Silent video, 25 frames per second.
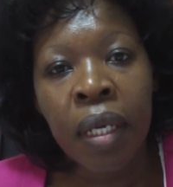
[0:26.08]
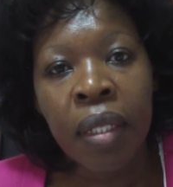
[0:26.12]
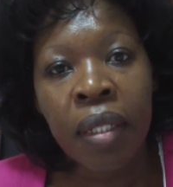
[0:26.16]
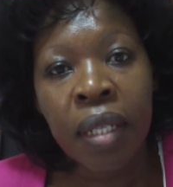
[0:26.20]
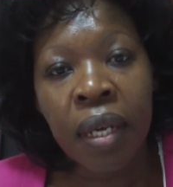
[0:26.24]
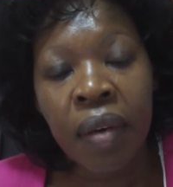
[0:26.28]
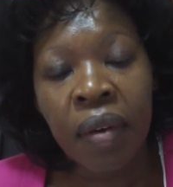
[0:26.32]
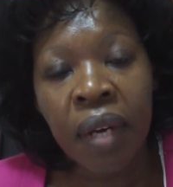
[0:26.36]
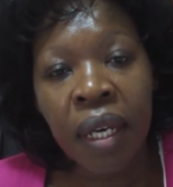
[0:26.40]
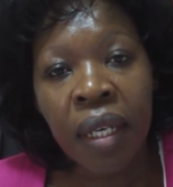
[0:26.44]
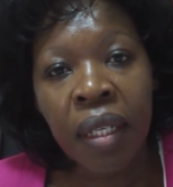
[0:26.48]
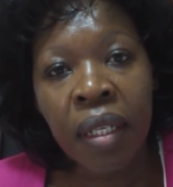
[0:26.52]

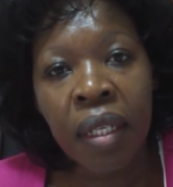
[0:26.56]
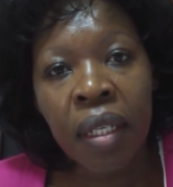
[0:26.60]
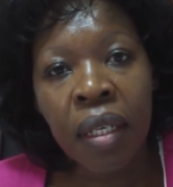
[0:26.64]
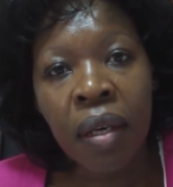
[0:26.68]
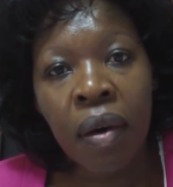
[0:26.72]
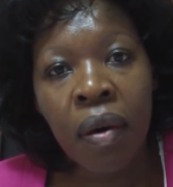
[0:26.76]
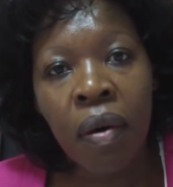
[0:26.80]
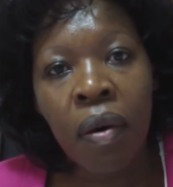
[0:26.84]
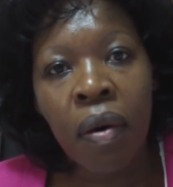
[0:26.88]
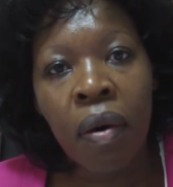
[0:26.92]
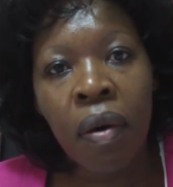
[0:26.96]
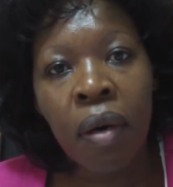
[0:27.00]
directly
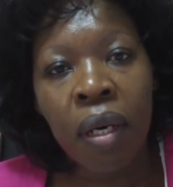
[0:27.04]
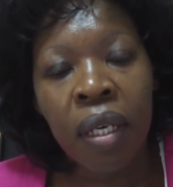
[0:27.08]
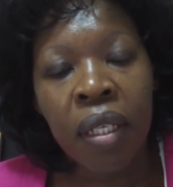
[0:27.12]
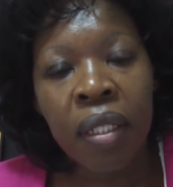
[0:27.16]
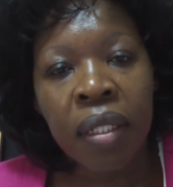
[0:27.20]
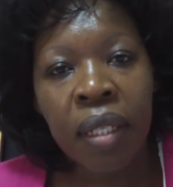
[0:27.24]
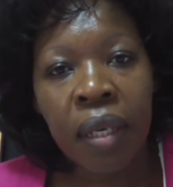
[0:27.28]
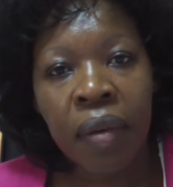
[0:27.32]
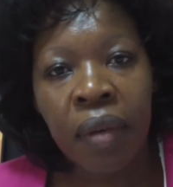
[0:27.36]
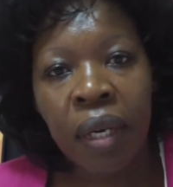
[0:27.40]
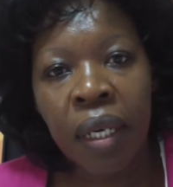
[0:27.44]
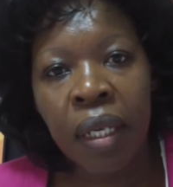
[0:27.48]
or
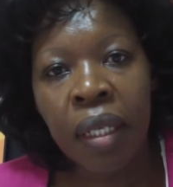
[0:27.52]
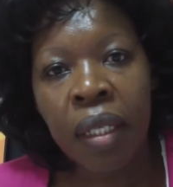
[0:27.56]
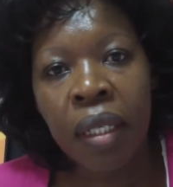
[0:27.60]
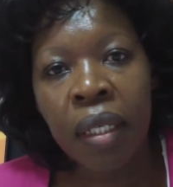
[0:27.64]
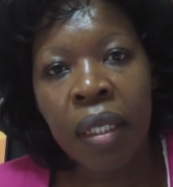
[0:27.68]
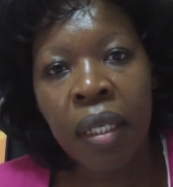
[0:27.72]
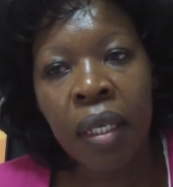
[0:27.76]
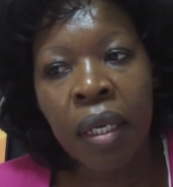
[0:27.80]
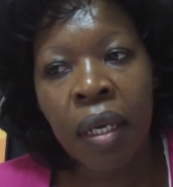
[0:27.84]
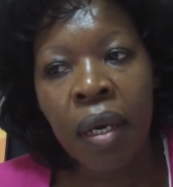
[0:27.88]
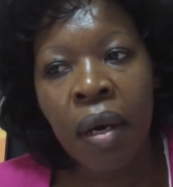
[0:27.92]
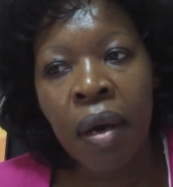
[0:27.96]

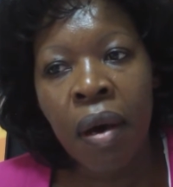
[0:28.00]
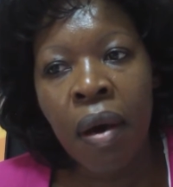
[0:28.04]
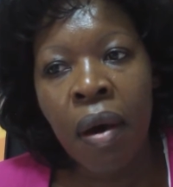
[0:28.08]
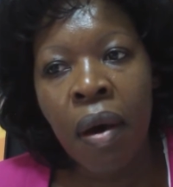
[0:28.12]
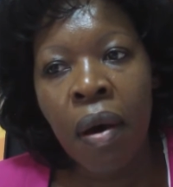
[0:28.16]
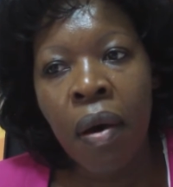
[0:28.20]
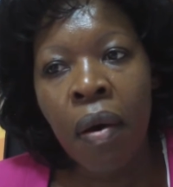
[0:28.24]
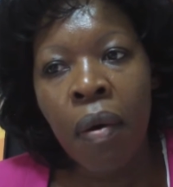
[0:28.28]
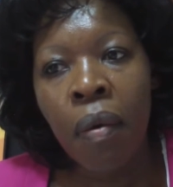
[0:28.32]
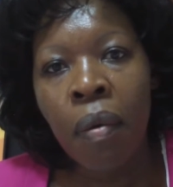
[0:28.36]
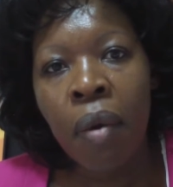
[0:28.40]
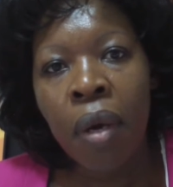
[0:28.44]
indirectly,
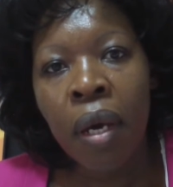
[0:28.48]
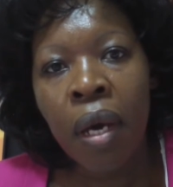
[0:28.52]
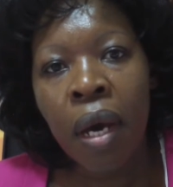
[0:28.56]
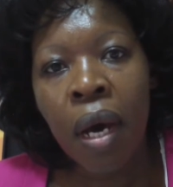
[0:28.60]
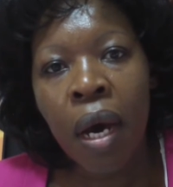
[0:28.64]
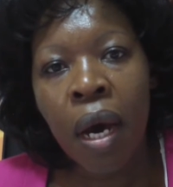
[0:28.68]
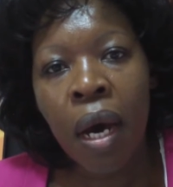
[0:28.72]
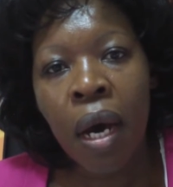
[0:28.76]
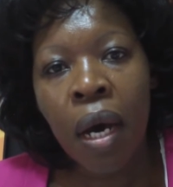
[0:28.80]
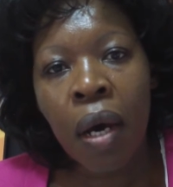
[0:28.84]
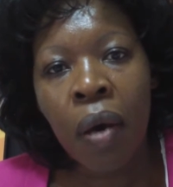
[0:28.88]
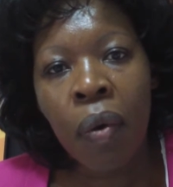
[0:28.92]
we
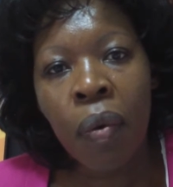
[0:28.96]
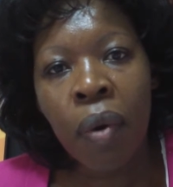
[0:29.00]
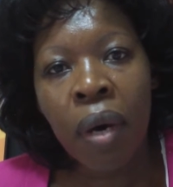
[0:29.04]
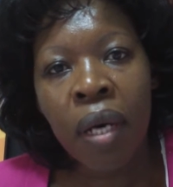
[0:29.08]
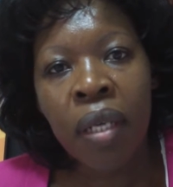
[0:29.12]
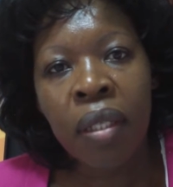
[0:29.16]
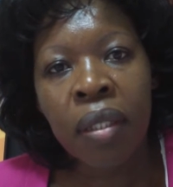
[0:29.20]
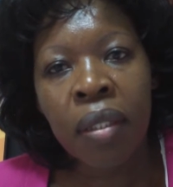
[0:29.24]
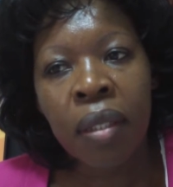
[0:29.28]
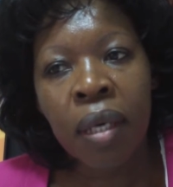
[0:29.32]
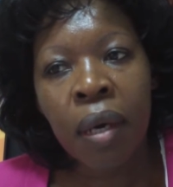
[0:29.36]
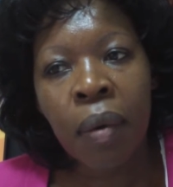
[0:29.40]
are
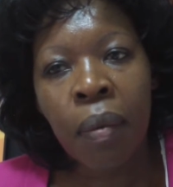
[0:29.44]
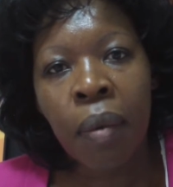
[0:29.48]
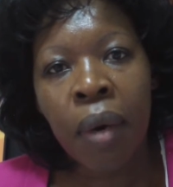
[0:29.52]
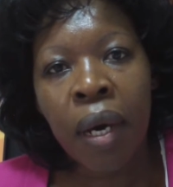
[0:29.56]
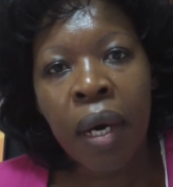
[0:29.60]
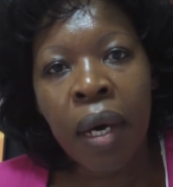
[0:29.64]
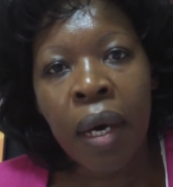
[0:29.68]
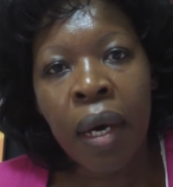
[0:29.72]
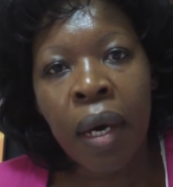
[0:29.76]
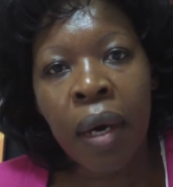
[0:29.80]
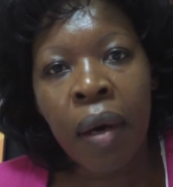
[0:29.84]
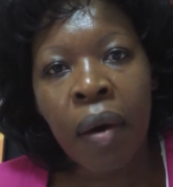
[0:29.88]
quite
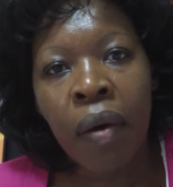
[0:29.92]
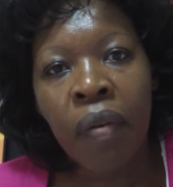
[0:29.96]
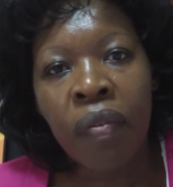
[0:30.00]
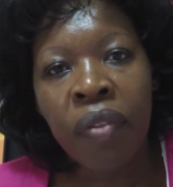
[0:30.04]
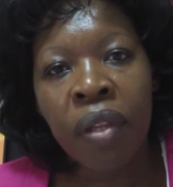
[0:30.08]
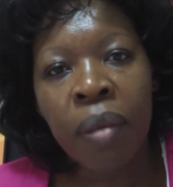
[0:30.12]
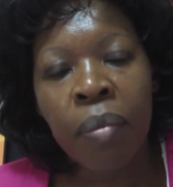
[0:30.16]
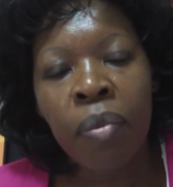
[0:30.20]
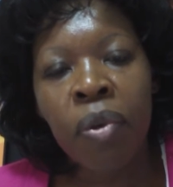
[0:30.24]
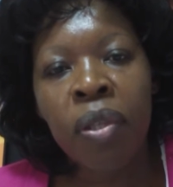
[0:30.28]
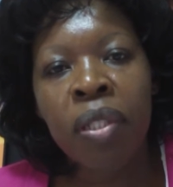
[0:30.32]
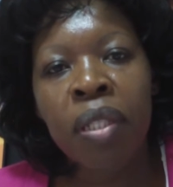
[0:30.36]
aware of
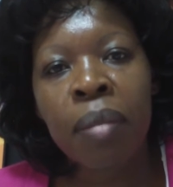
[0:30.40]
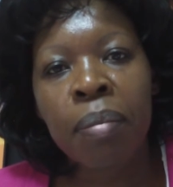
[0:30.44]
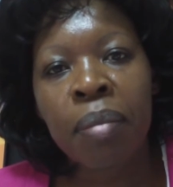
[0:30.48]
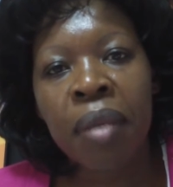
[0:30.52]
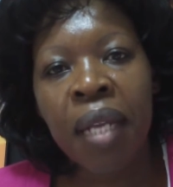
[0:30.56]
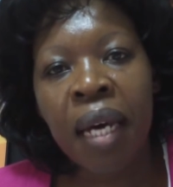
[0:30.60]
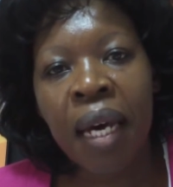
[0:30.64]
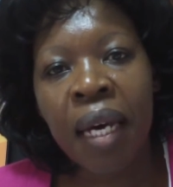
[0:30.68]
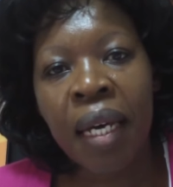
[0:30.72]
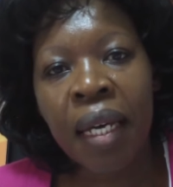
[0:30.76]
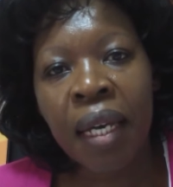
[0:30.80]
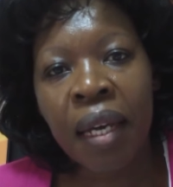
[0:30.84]
the
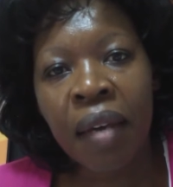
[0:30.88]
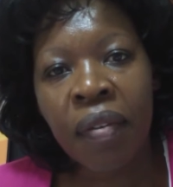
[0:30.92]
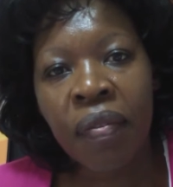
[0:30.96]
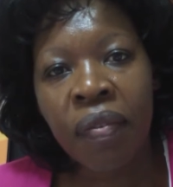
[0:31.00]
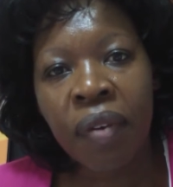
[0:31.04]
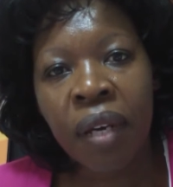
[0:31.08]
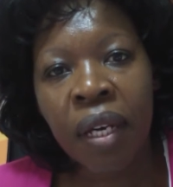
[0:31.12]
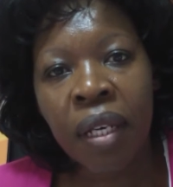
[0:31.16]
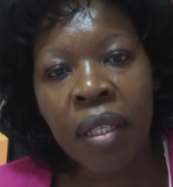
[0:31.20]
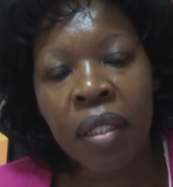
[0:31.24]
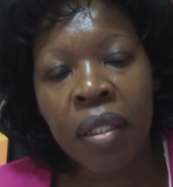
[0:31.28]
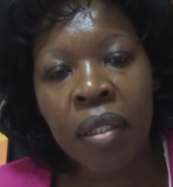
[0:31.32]
multiplying
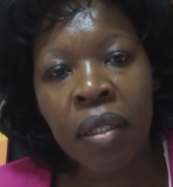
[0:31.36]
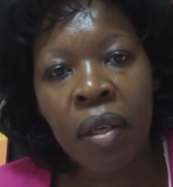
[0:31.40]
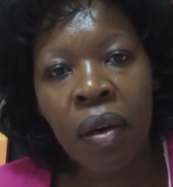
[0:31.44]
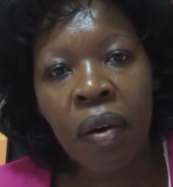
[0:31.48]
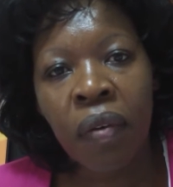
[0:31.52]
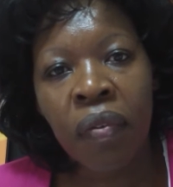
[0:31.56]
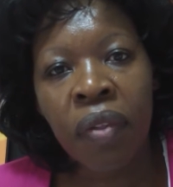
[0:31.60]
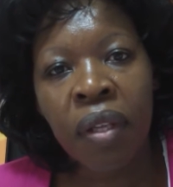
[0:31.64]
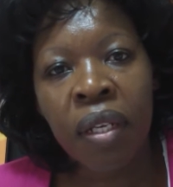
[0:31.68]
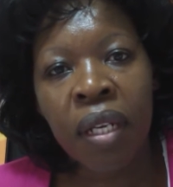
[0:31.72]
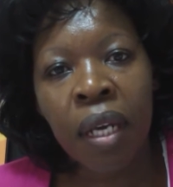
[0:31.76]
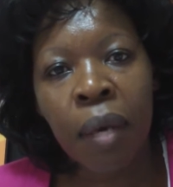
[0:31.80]
effect
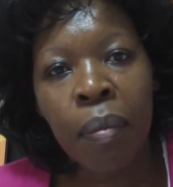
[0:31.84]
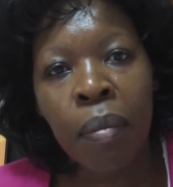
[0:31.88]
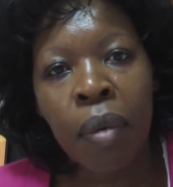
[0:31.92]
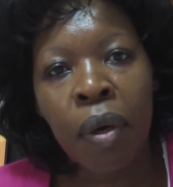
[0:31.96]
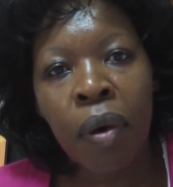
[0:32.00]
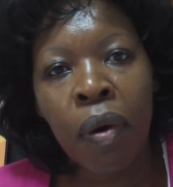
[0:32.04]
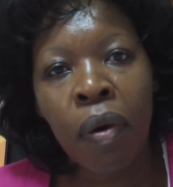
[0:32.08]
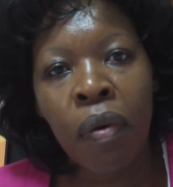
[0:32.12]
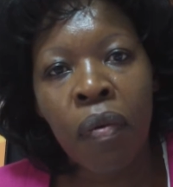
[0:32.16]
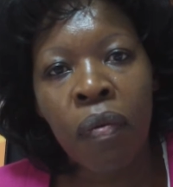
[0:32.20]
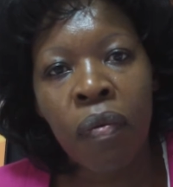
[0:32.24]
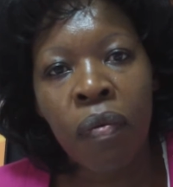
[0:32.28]
of the number
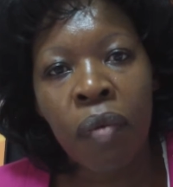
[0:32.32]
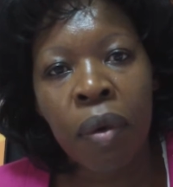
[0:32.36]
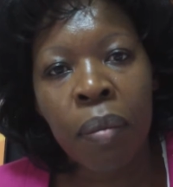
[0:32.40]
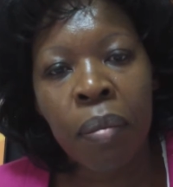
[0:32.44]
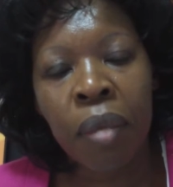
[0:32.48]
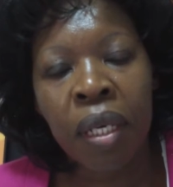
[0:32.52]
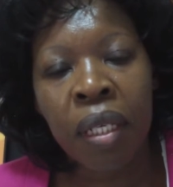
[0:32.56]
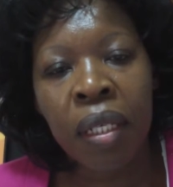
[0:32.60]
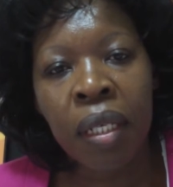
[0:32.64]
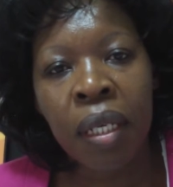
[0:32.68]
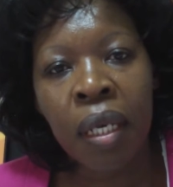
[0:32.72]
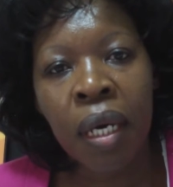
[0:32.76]
of
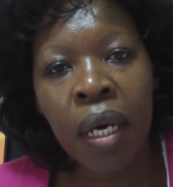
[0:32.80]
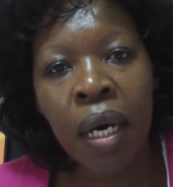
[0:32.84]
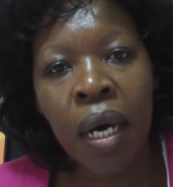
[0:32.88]
women